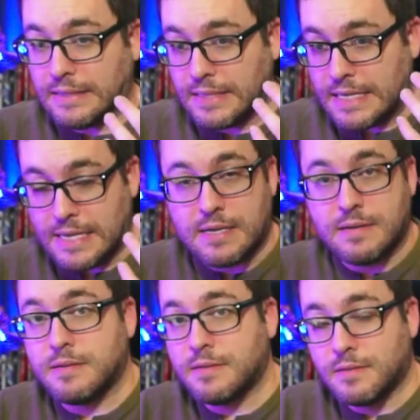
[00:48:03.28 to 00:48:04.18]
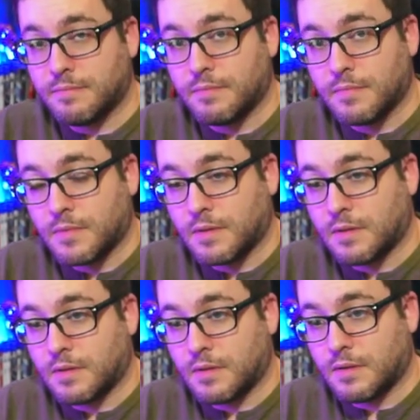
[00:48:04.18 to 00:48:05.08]
in
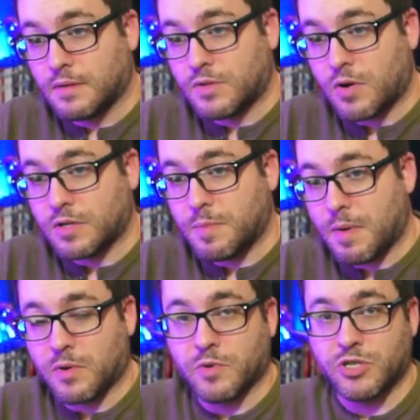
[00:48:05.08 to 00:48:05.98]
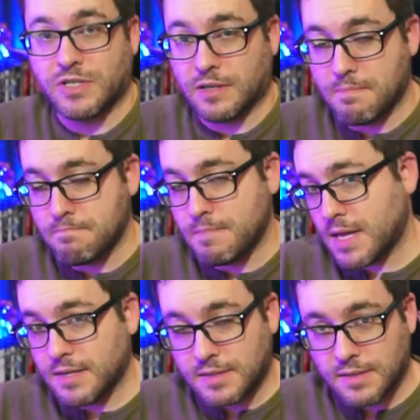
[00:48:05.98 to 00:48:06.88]
Stardust Memory, which is an
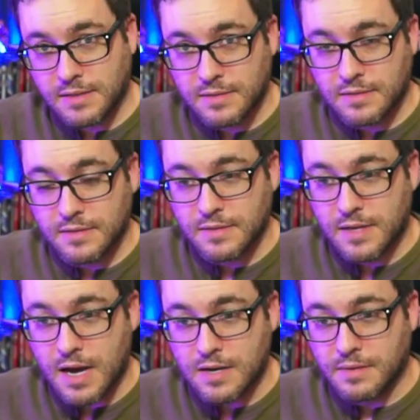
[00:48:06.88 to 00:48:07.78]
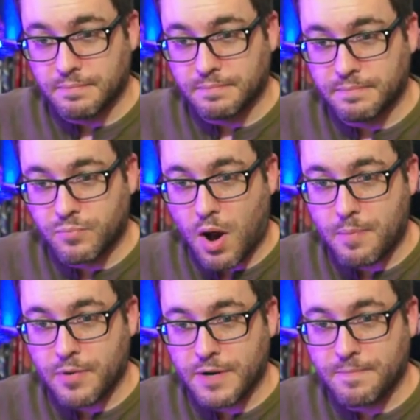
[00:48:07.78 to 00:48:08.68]
amazing Gundam
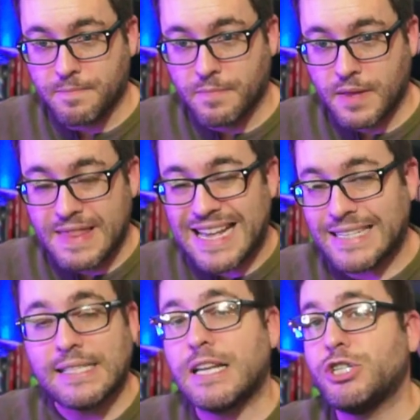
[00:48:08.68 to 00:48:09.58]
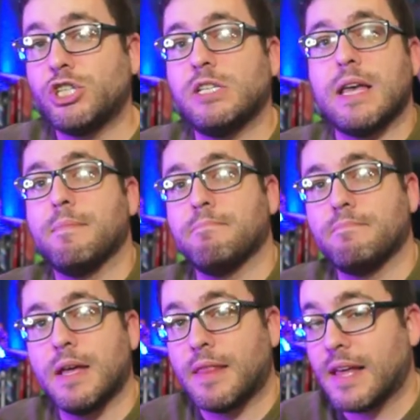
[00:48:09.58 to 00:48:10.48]
property, they say GM,
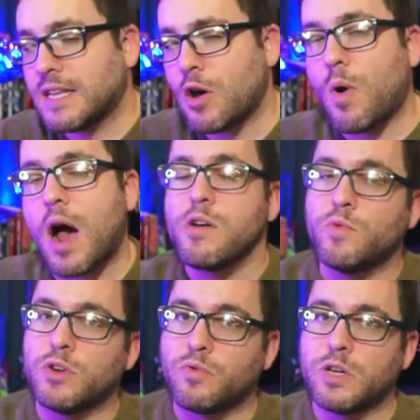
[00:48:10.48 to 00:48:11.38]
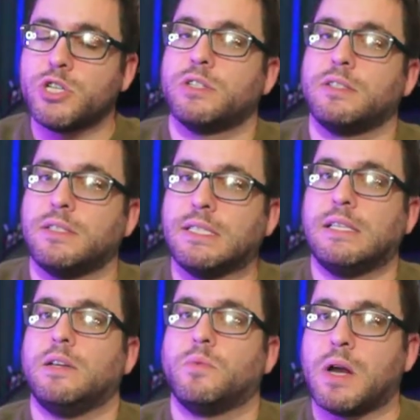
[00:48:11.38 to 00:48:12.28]
and that's how I would originally
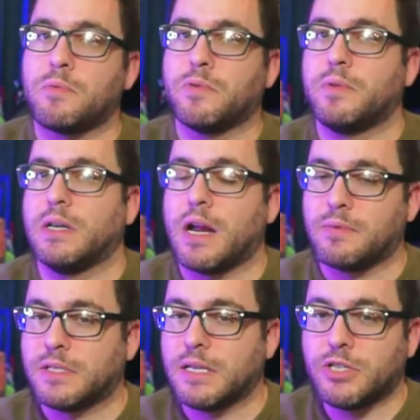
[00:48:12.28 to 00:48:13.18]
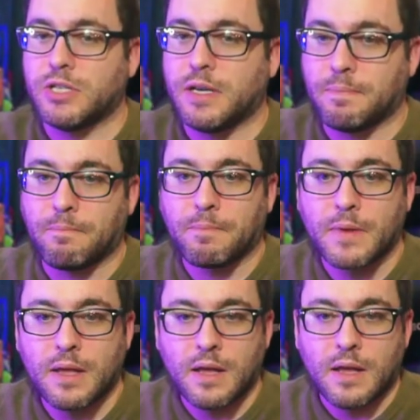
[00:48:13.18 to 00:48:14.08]
see it when I would read it. I would say GM.
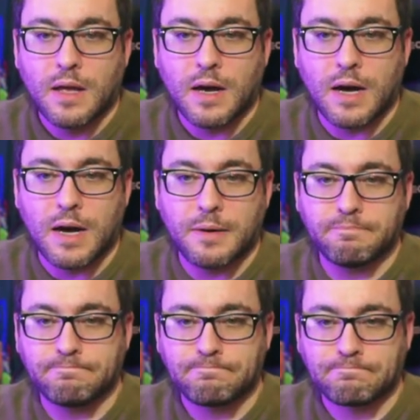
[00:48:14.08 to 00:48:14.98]
Um,